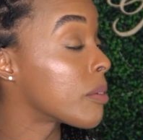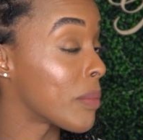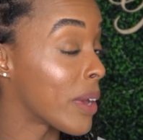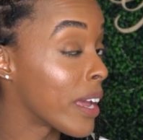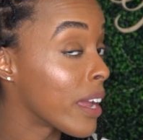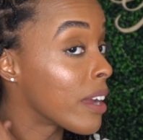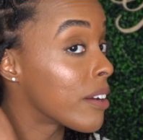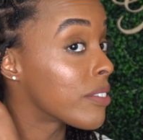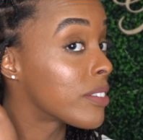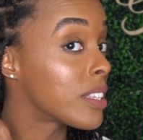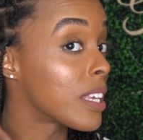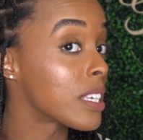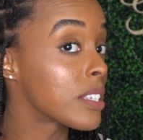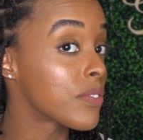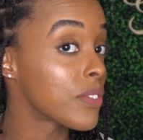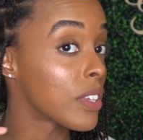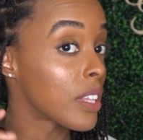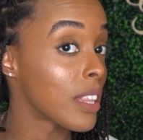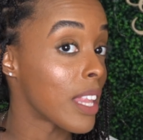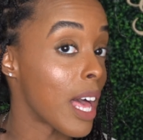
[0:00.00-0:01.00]
My hair does
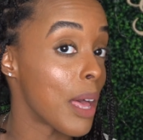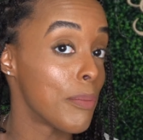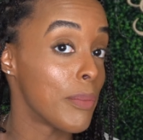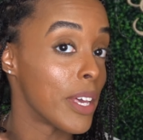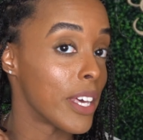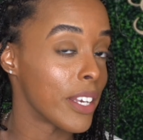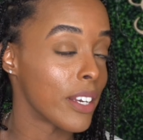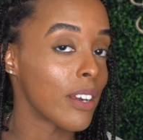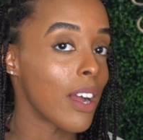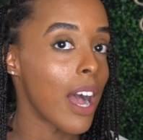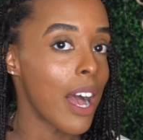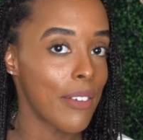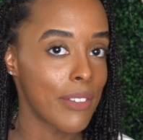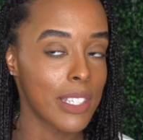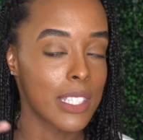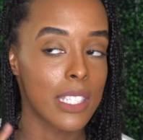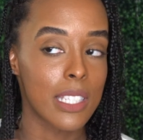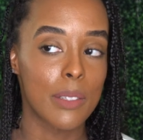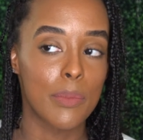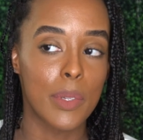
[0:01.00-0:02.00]
feel a lot better,
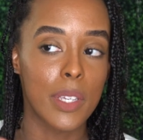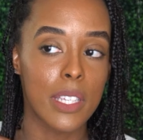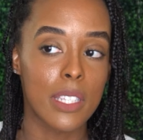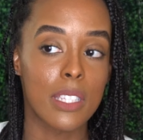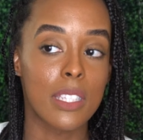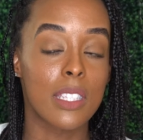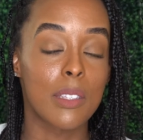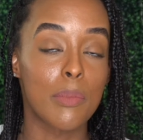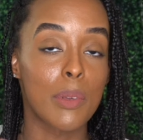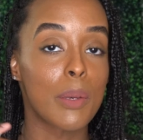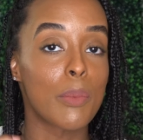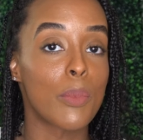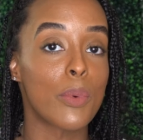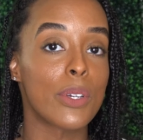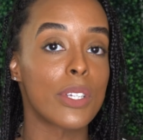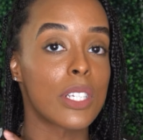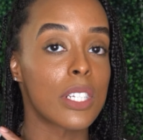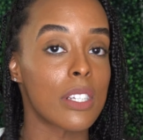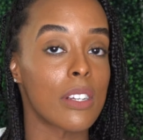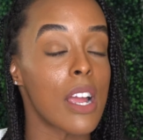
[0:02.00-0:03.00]
obviously, because it's a bit
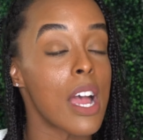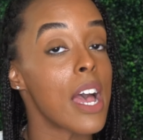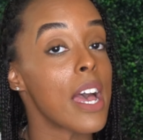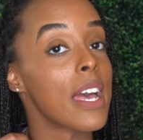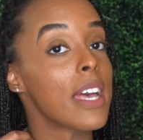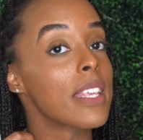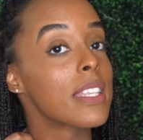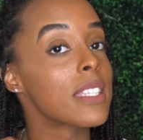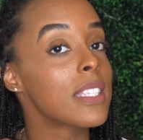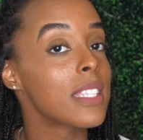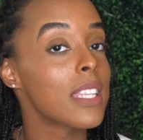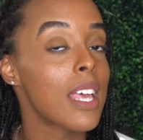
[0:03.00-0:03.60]
moisturized.